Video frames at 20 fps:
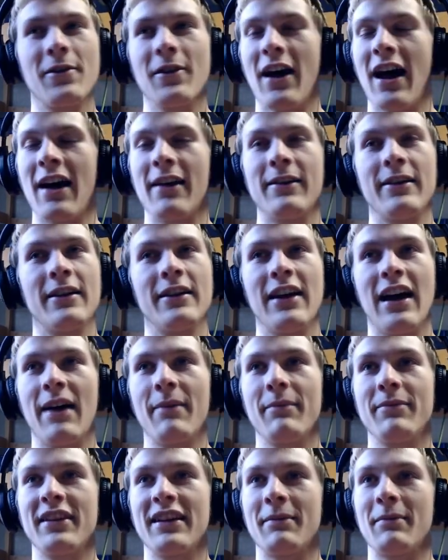I,
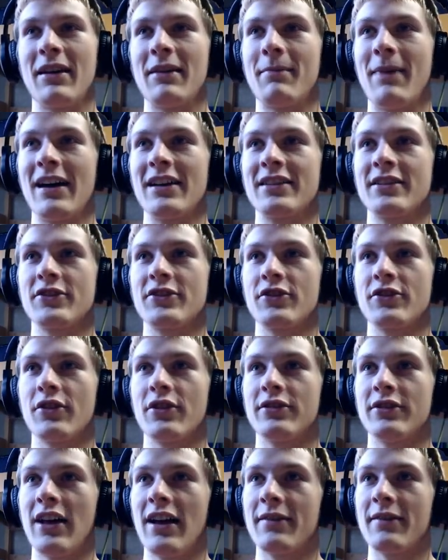I think I made a bad decision
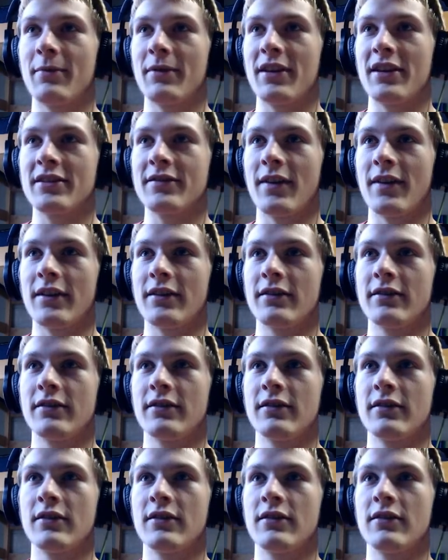going left, but that's fine.
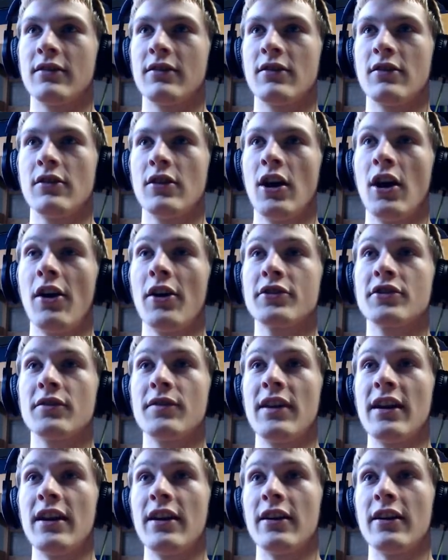Oh, it's
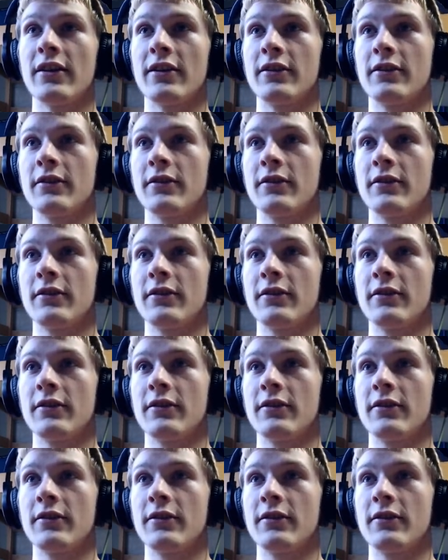over here.